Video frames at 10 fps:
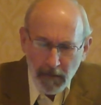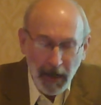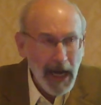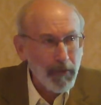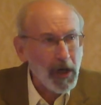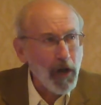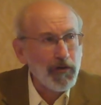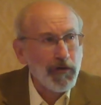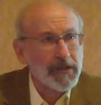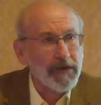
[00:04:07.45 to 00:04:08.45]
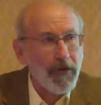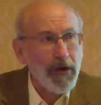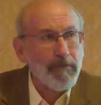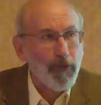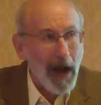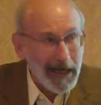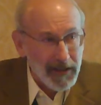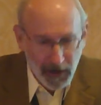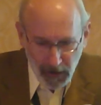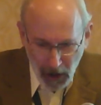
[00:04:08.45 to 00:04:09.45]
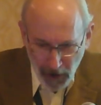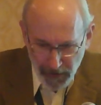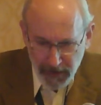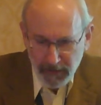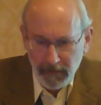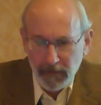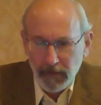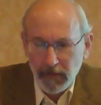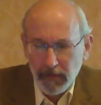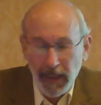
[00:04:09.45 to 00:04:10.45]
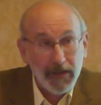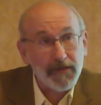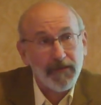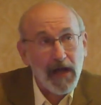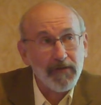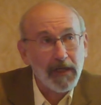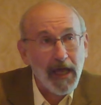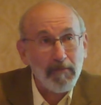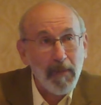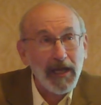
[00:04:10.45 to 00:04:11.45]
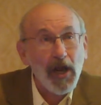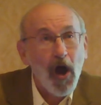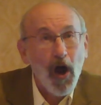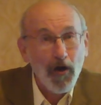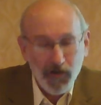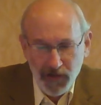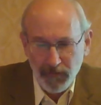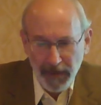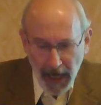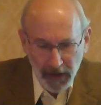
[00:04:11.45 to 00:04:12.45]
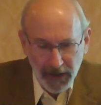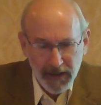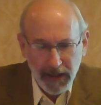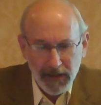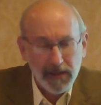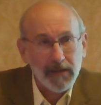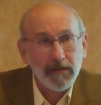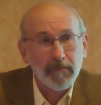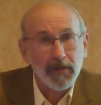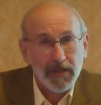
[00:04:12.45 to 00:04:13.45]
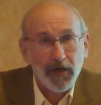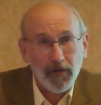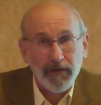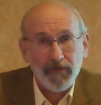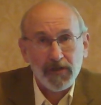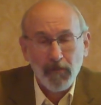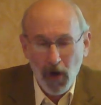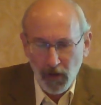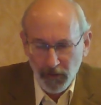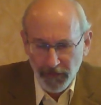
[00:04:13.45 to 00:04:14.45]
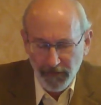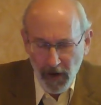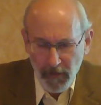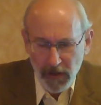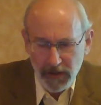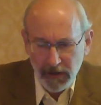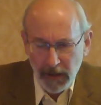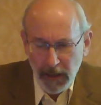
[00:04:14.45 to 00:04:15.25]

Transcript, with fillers: But agriculture is a very practical art that is founded on many harsh realities, particularly for smallholder farmers.